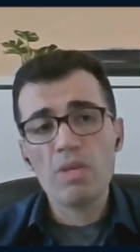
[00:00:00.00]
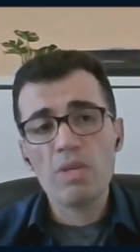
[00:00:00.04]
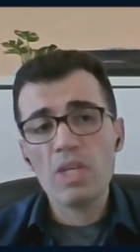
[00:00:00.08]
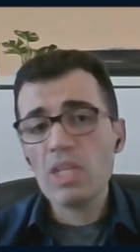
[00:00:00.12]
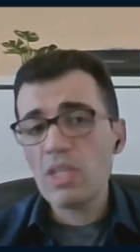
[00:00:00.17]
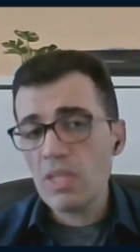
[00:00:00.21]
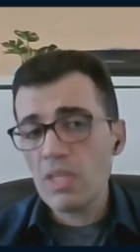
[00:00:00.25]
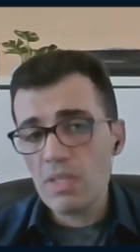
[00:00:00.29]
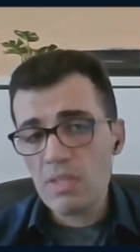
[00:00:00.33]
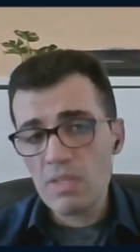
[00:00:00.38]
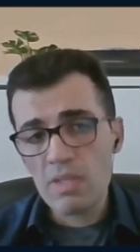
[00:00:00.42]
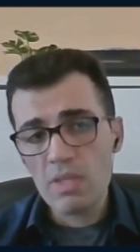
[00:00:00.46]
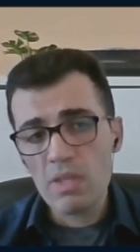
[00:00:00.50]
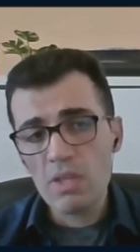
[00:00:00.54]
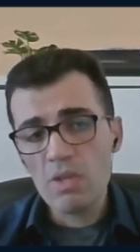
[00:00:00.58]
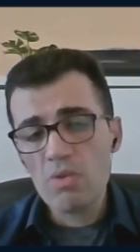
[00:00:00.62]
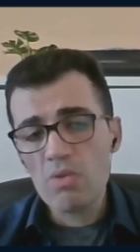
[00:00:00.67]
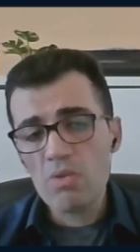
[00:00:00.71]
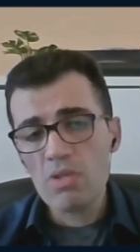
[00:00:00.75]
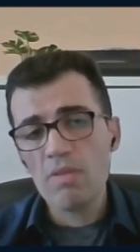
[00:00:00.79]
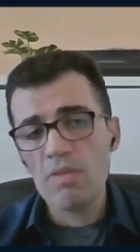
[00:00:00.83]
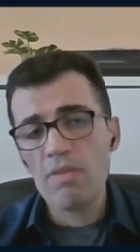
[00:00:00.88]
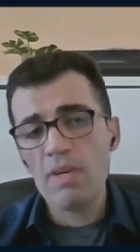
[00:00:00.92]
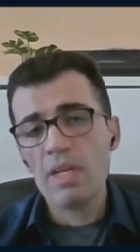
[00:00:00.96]
It is a
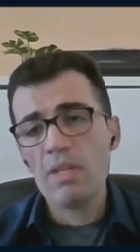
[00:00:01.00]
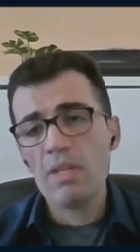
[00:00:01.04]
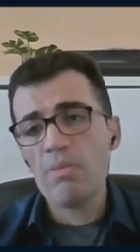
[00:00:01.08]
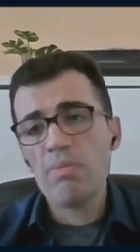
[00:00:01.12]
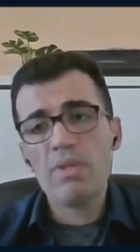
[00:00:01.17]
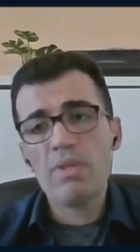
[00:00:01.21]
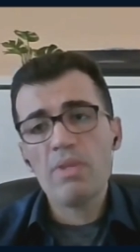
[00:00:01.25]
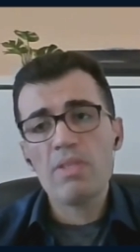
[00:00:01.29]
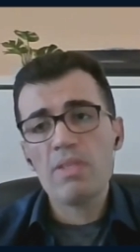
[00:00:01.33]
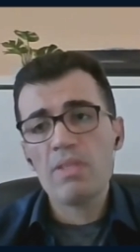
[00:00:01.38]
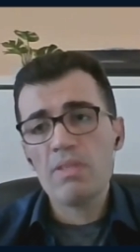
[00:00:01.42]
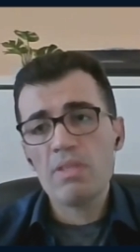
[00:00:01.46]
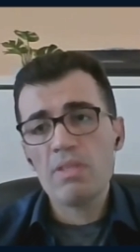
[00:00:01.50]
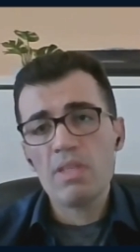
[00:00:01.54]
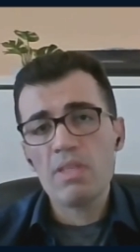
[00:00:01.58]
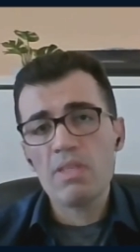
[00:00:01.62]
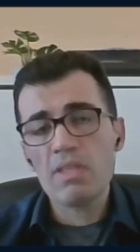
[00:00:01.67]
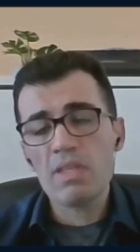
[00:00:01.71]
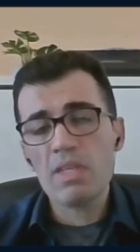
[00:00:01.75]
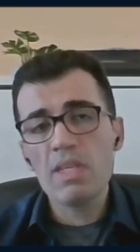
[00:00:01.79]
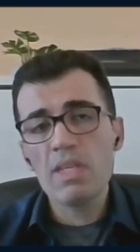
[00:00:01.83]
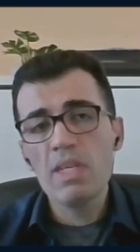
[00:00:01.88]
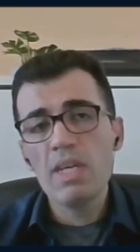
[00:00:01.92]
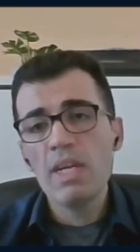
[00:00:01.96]
huge development, as I
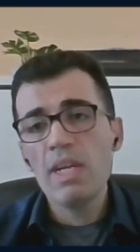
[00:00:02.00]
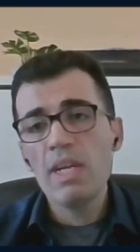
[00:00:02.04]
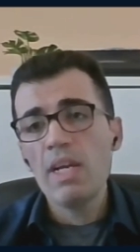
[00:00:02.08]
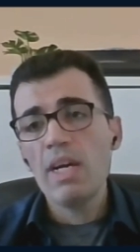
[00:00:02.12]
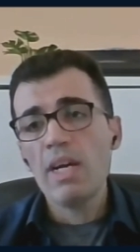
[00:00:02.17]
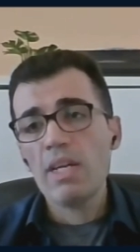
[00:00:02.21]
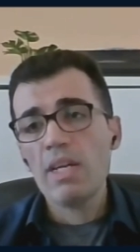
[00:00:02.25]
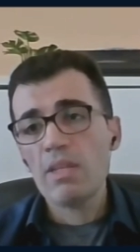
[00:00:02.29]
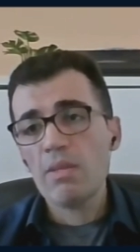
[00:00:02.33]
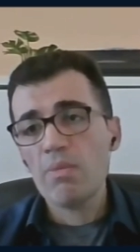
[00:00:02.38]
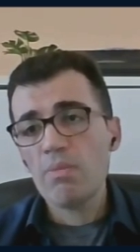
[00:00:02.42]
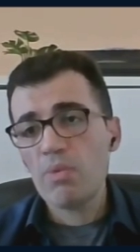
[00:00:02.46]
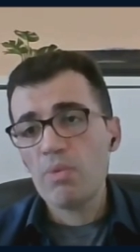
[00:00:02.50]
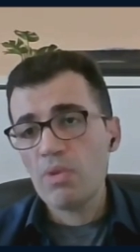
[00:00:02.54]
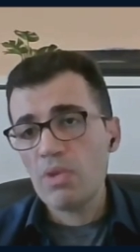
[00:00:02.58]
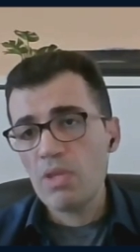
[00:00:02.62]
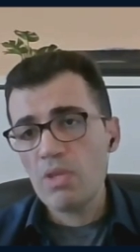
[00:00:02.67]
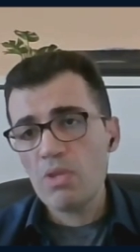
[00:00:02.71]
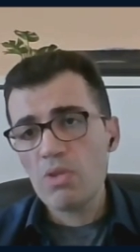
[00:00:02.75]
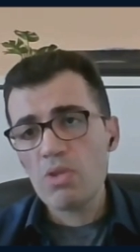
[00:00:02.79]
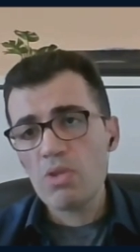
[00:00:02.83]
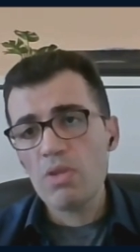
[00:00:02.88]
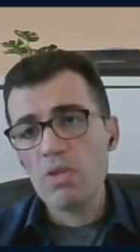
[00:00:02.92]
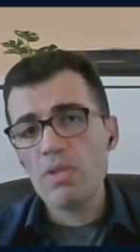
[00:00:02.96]
said, and the
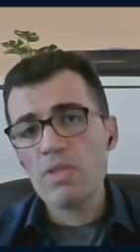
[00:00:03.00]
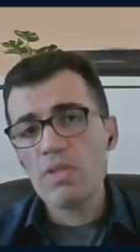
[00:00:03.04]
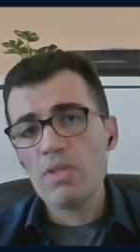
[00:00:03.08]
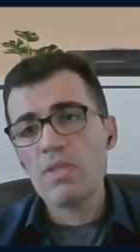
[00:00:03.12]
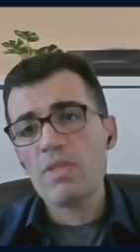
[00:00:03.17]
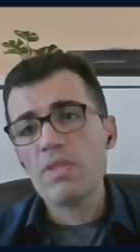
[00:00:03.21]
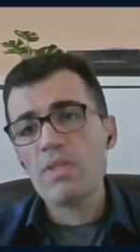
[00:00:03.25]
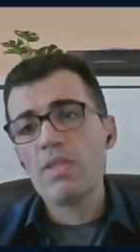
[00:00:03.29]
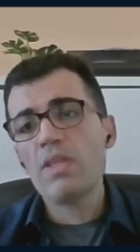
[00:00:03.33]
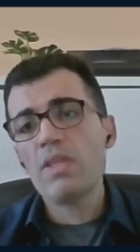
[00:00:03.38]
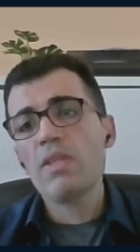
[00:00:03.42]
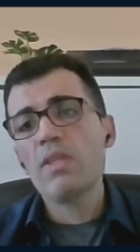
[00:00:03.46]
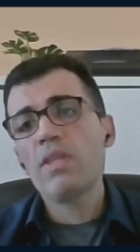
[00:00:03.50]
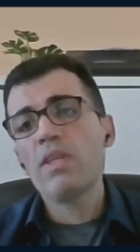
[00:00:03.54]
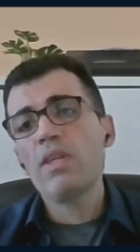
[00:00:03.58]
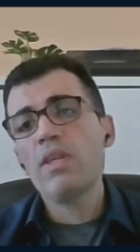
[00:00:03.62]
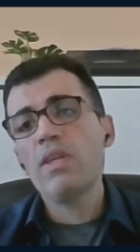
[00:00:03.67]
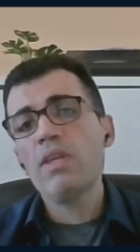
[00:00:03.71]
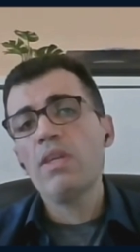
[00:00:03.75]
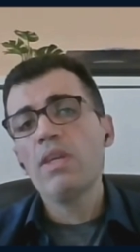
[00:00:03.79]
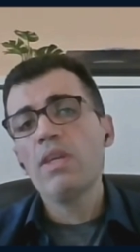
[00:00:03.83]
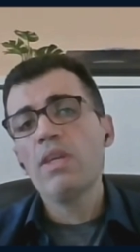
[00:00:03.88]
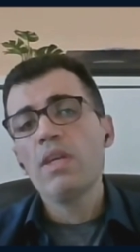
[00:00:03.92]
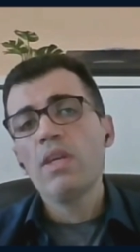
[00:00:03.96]
potential is still there.
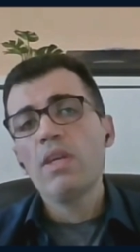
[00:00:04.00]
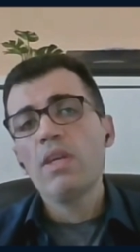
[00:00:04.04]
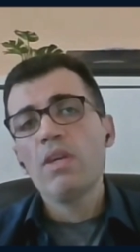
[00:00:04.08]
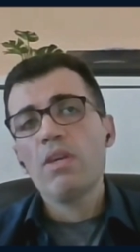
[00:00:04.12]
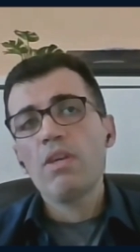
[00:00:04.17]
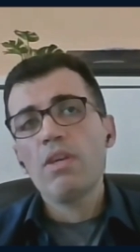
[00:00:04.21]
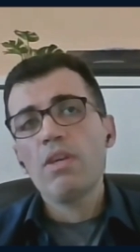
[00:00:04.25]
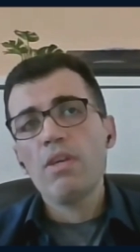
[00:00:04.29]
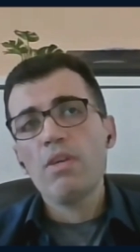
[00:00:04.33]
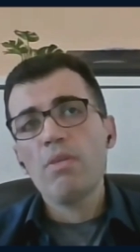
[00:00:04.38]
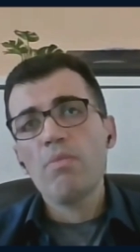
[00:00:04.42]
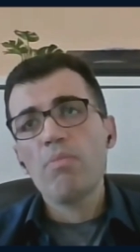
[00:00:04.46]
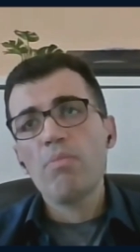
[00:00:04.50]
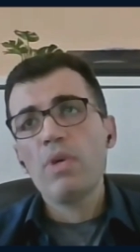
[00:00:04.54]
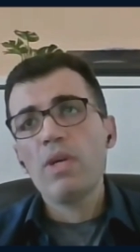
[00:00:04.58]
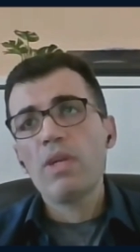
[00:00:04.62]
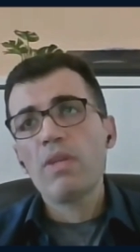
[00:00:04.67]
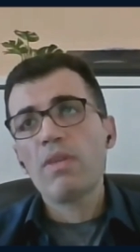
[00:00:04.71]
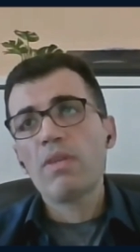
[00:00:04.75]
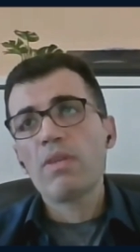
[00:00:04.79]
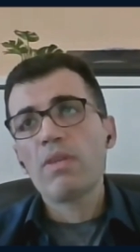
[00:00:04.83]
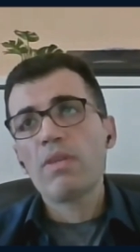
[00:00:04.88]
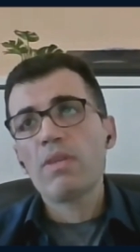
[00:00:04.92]
But